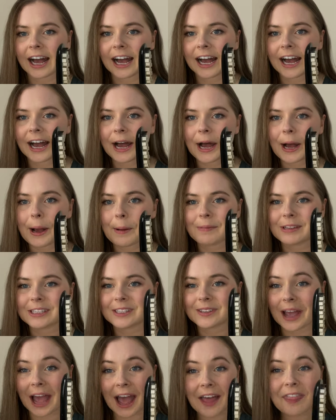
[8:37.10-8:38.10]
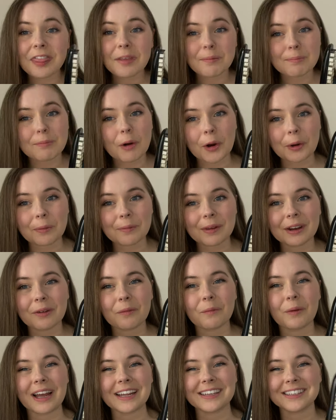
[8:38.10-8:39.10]
Um, so at the moment,
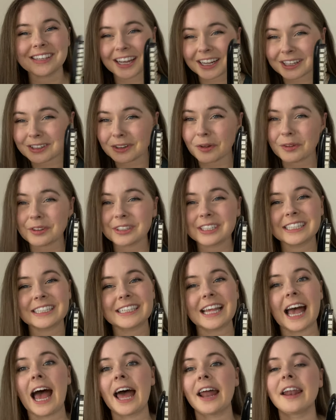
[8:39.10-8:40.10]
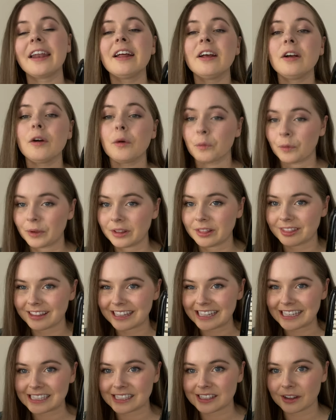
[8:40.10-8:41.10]
where technology is at with
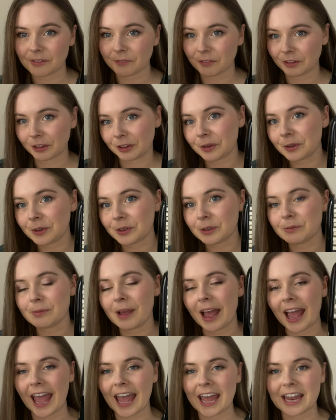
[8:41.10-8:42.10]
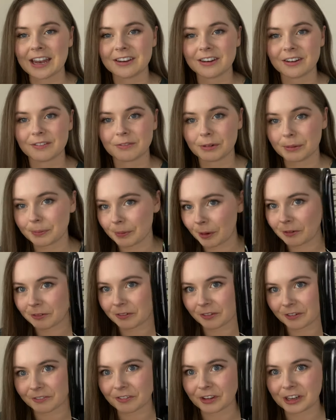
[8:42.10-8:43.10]
these Voloom and rip-off
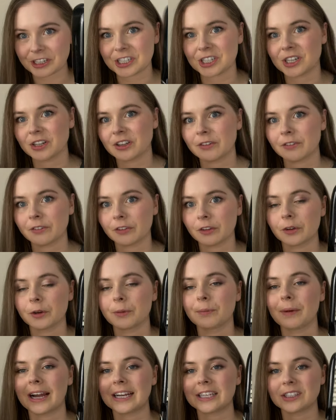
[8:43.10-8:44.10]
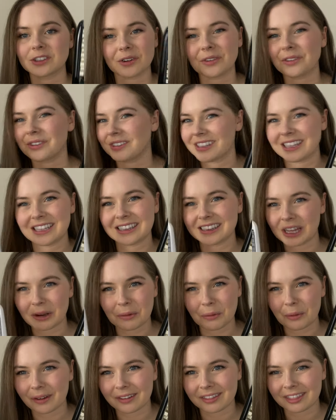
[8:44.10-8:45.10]
version of the Voloom, I don't think they're
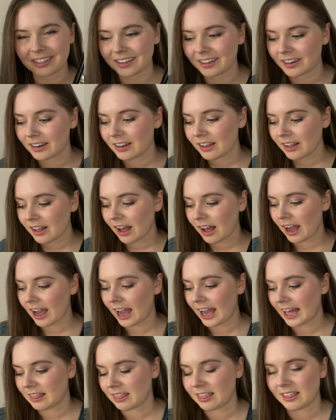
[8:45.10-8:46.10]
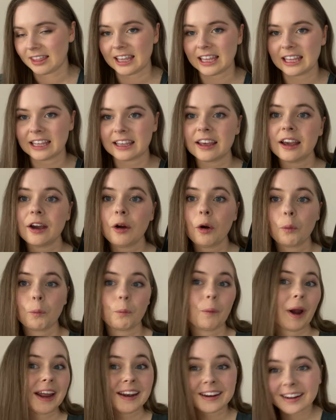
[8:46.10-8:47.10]
worth it. I think
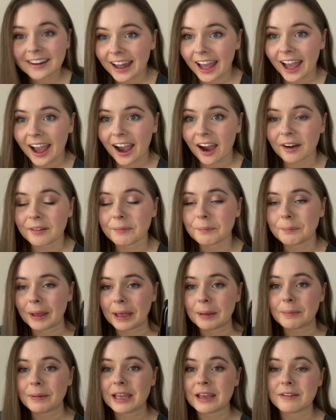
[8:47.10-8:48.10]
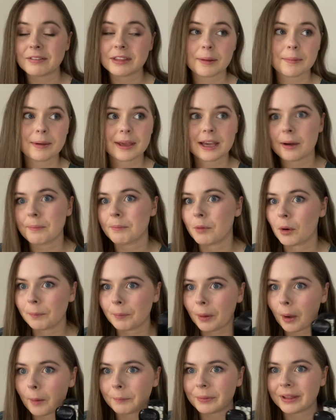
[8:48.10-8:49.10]
wait it out. Maybe if they become more
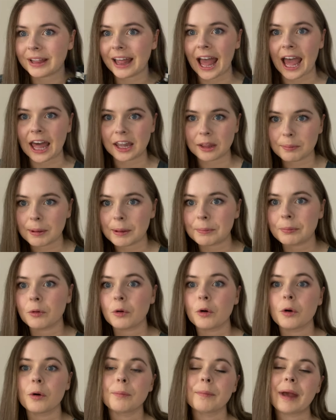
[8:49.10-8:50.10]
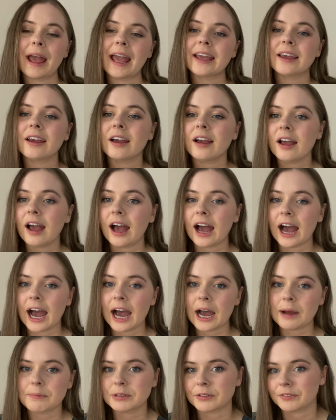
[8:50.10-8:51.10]
popular, other people will make
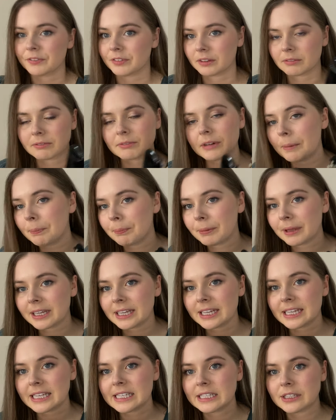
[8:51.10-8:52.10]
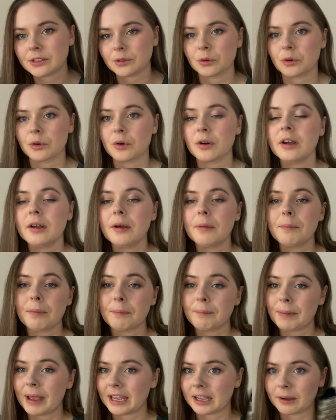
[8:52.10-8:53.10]
um, different replicas or
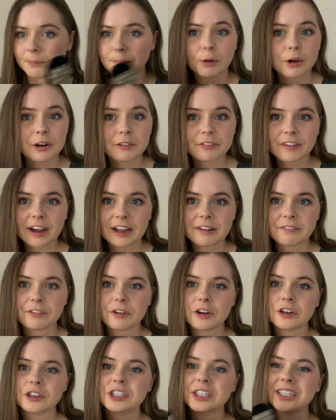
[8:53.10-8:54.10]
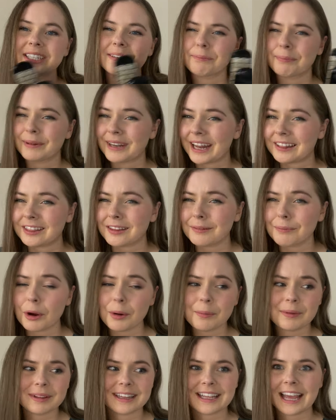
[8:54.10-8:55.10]
make a modified version. But at the
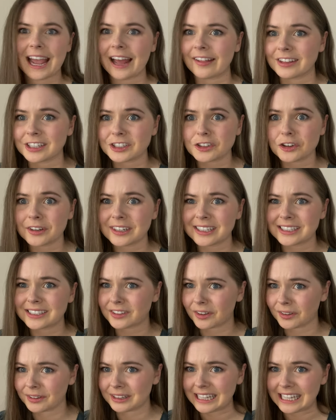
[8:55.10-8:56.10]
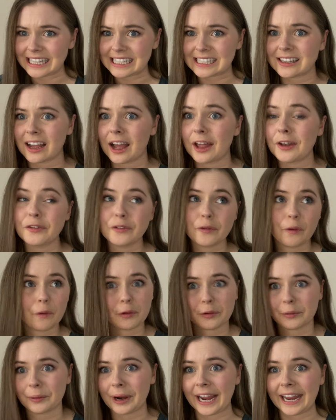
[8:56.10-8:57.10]
moment, the electronics on these are not
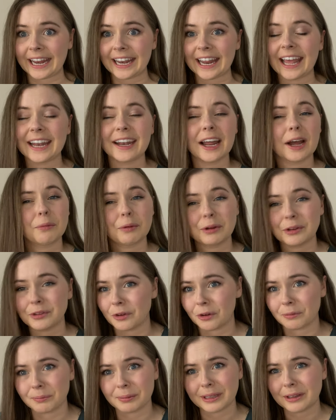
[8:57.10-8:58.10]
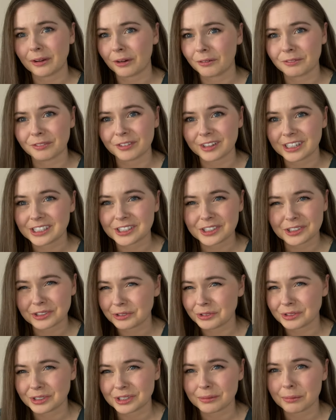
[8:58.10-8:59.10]
great, and I would not be confident to
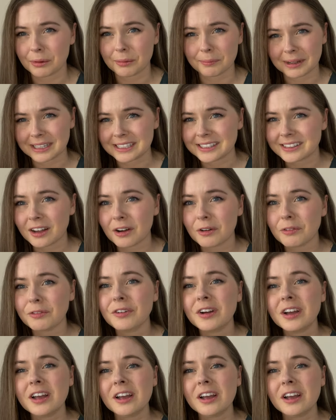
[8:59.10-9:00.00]
use them on myself